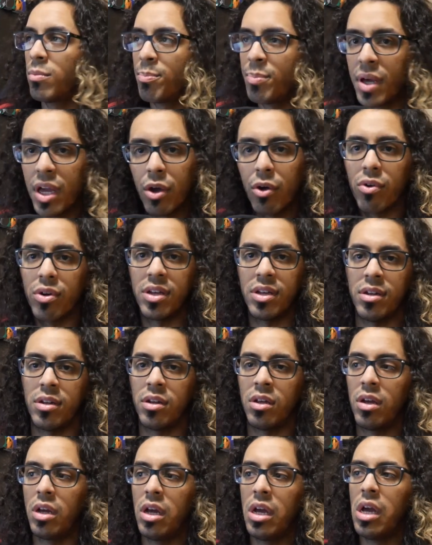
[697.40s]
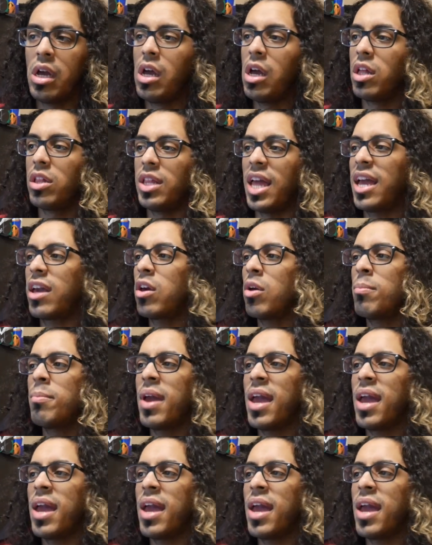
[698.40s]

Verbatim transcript: Period. They could